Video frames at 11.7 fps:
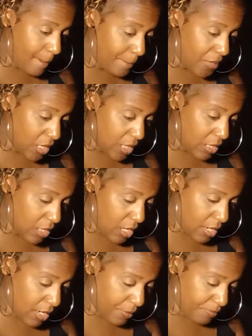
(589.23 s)
But,
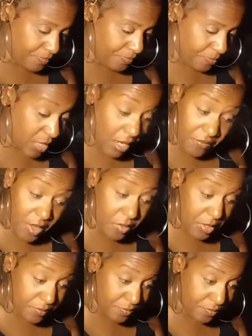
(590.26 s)
and I found
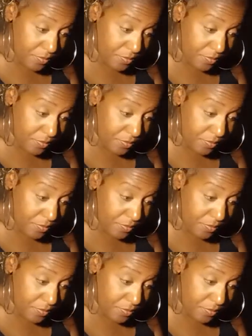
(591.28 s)
it.